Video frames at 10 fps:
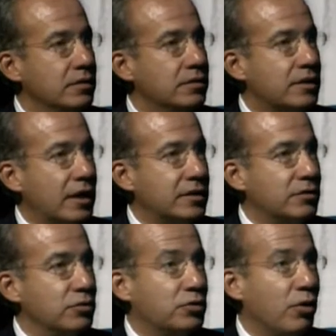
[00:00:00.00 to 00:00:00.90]

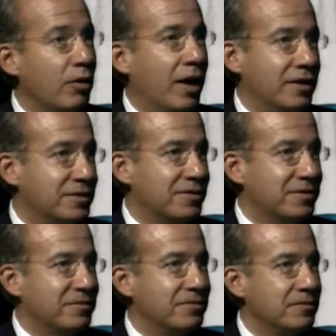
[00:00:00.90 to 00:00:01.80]
started to tell
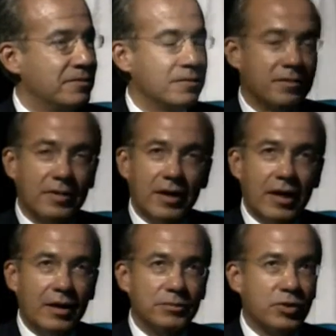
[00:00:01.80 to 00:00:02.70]
us,
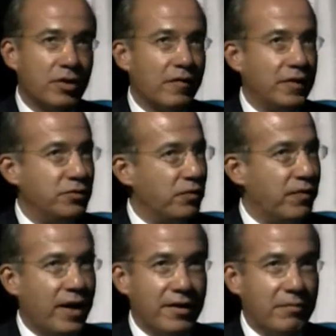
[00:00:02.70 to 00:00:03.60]
I'm sorry about your
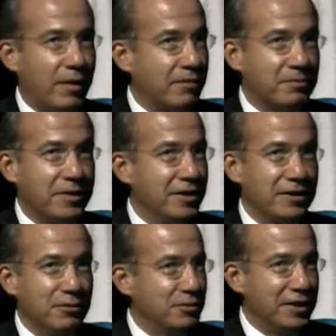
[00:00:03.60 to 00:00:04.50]
father, but
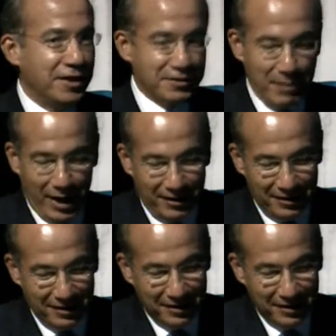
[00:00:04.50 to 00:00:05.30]
he's losing his mind.